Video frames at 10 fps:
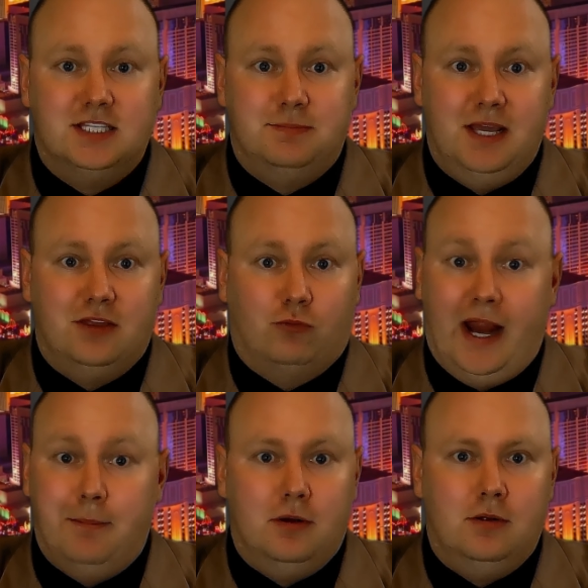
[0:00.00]
Smith
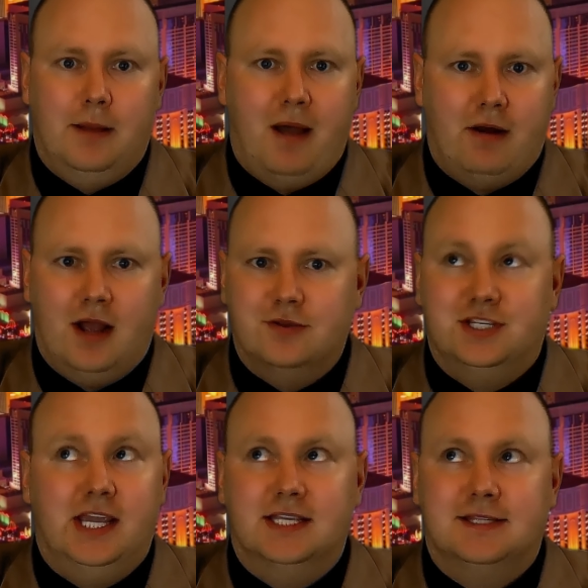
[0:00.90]
ramble about how
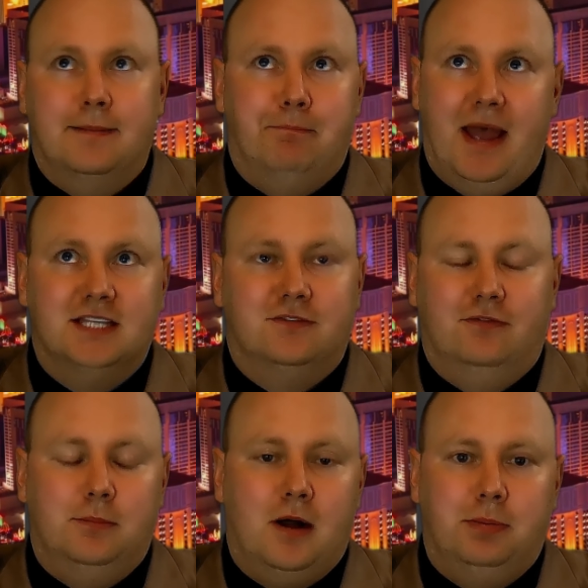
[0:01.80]
Zeke is the best
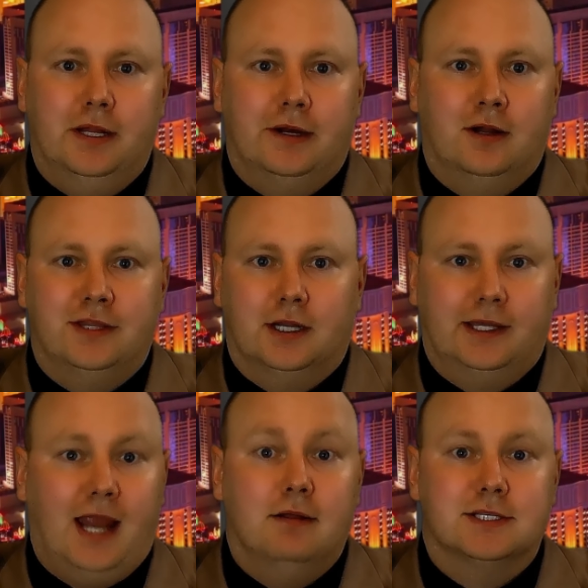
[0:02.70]
football player on the
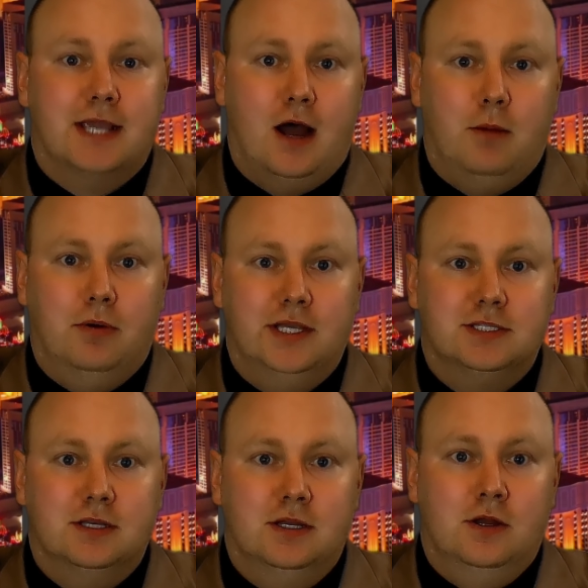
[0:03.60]
Dallas
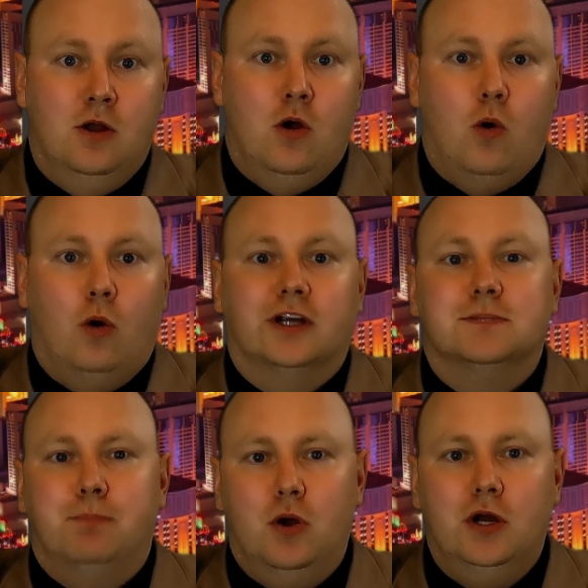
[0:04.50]
Cowboys, or is
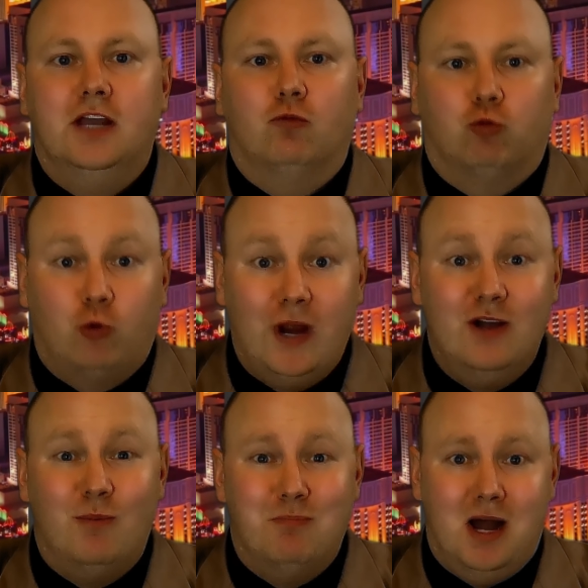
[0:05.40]
putting
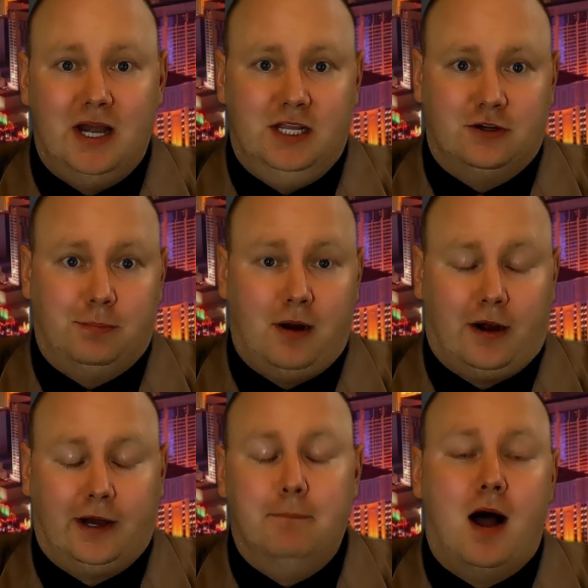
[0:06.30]
real money in your
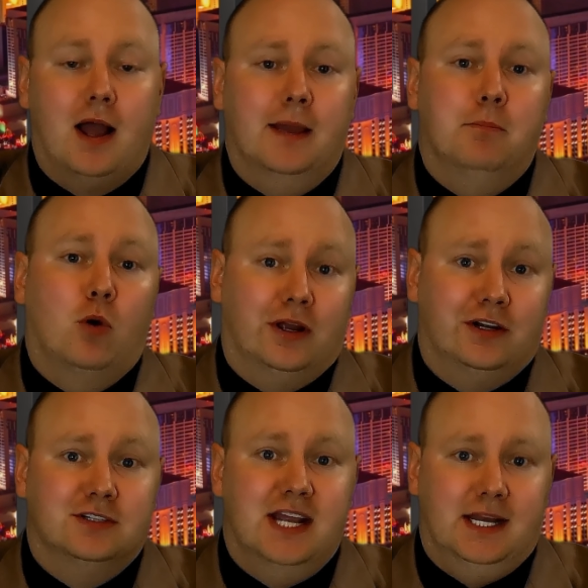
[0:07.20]
pocket more
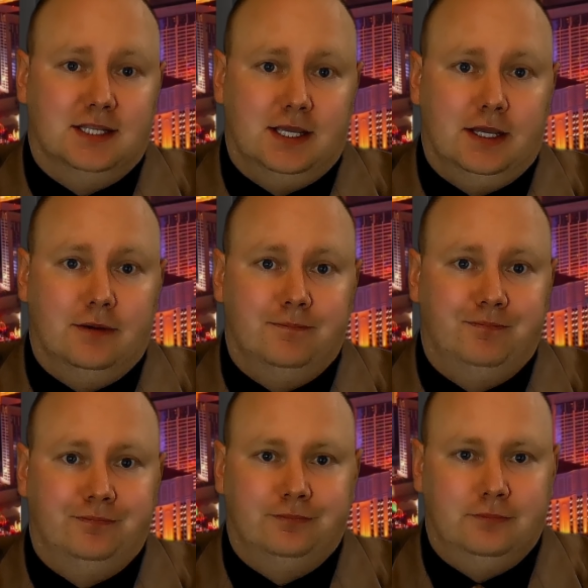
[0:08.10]
entertaining to you?
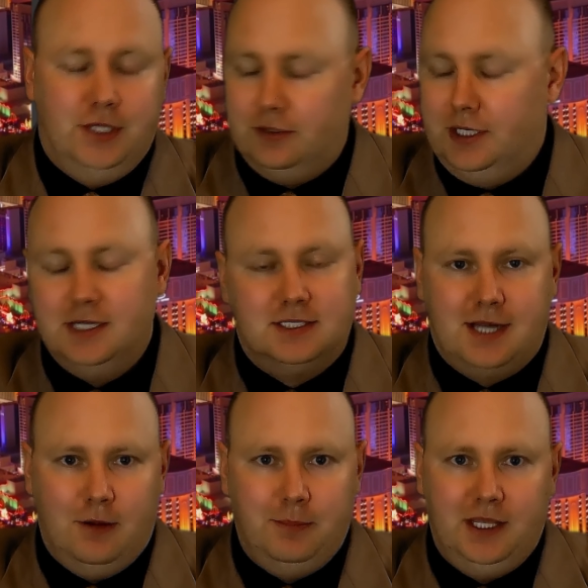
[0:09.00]
You don't need to
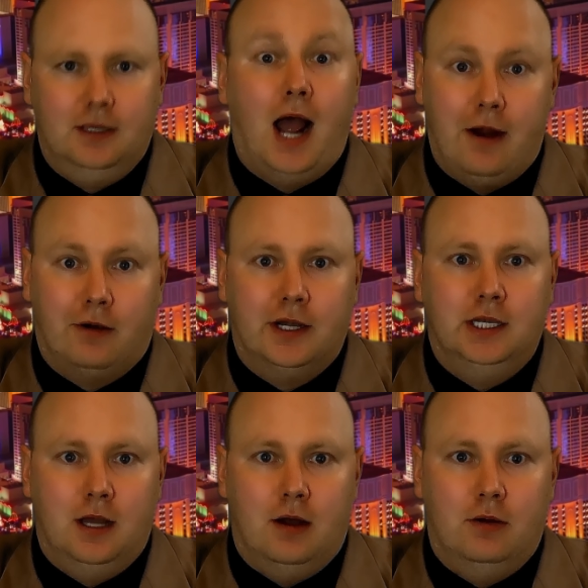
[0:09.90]
tell me, I already
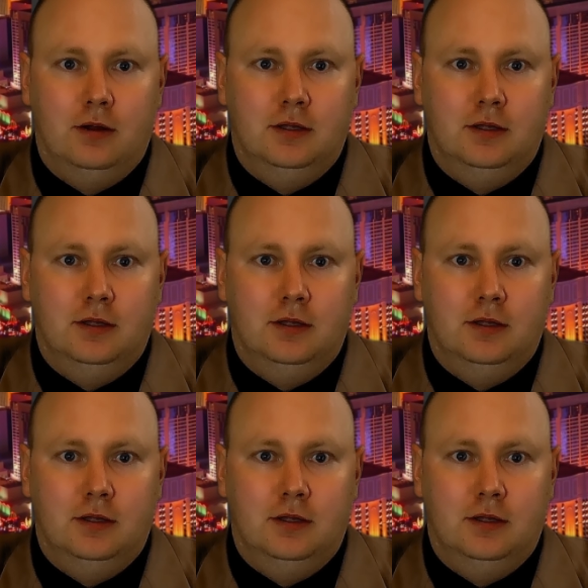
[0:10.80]
know.